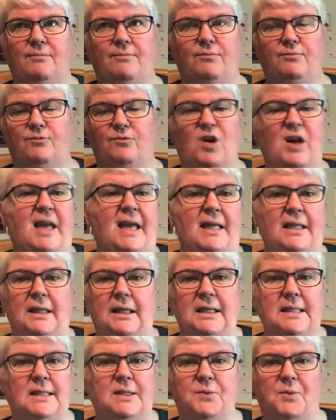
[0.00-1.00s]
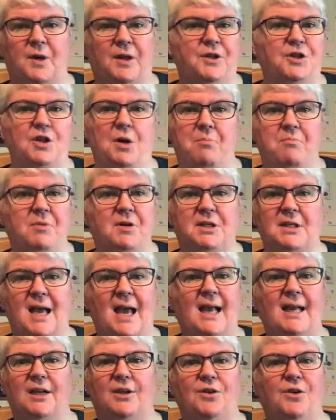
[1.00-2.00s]
reels with jumpers
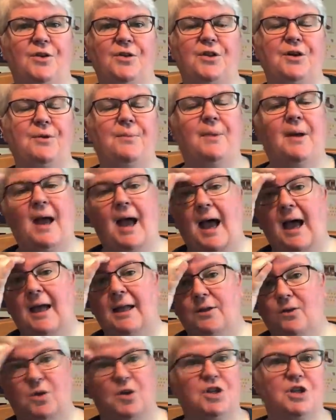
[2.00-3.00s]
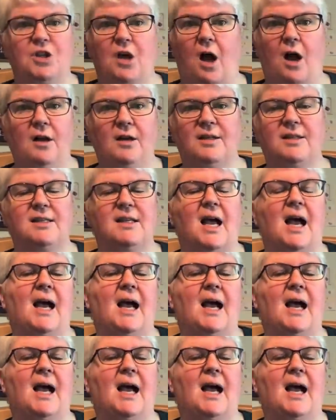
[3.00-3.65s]
hanging on them and or socks.